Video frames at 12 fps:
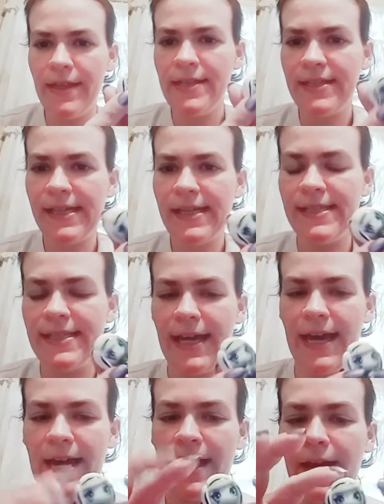This is
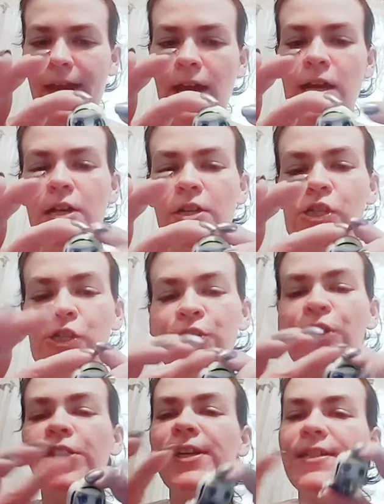a
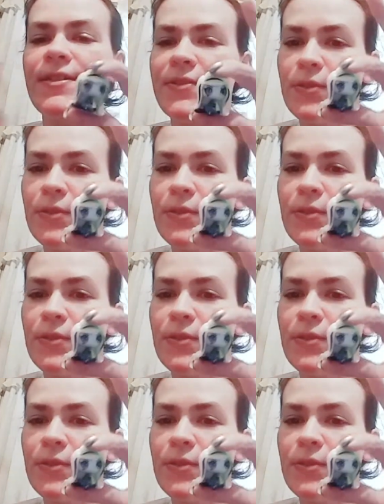Circus